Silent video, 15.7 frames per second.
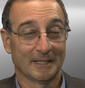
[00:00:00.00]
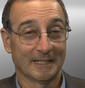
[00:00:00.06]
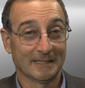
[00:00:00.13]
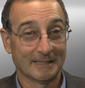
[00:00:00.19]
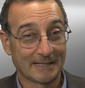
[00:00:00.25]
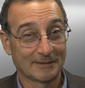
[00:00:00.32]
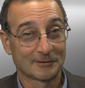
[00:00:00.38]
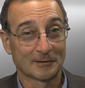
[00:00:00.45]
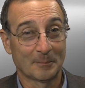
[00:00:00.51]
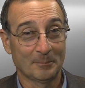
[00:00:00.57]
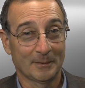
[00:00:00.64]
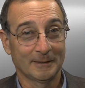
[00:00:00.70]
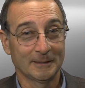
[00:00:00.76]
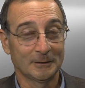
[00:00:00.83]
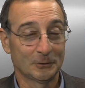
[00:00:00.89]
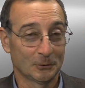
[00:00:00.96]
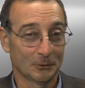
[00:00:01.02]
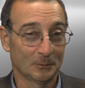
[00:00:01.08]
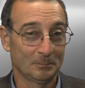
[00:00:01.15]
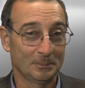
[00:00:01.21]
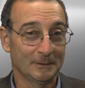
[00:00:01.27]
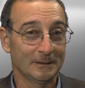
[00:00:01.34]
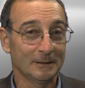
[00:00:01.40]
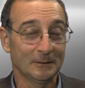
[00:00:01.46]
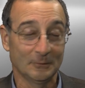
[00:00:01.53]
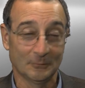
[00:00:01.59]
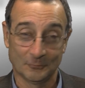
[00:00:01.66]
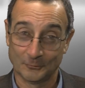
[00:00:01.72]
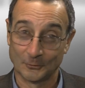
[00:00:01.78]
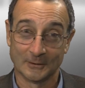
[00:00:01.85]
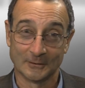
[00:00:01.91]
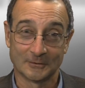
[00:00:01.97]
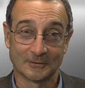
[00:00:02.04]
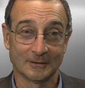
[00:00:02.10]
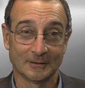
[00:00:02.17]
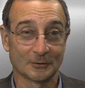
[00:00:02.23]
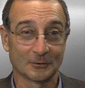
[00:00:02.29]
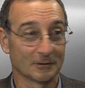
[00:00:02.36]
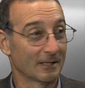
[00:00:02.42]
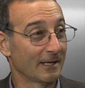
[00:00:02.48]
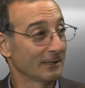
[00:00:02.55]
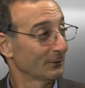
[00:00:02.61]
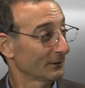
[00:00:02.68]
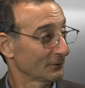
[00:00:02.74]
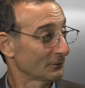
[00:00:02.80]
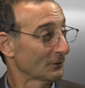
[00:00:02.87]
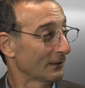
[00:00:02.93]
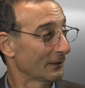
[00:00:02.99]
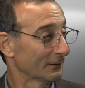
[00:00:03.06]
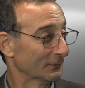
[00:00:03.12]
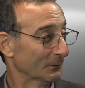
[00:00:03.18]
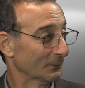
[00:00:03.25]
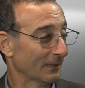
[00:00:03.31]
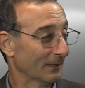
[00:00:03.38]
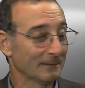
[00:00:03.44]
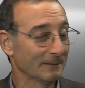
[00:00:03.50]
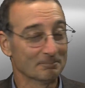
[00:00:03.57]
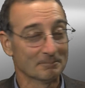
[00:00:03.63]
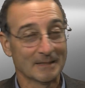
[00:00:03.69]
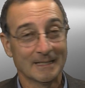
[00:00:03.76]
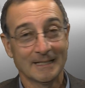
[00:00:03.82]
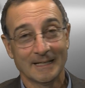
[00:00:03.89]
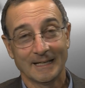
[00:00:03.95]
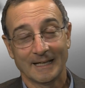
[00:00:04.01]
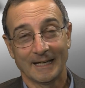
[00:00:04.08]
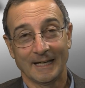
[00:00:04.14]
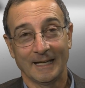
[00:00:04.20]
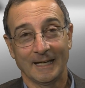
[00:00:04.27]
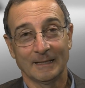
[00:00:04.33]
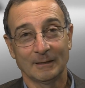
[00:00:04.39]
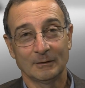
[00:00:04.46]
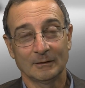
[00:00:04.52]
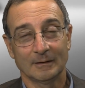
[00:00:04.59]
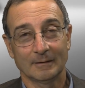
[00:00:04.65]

And that somebody could be, for instance, an IRS auditor, right? And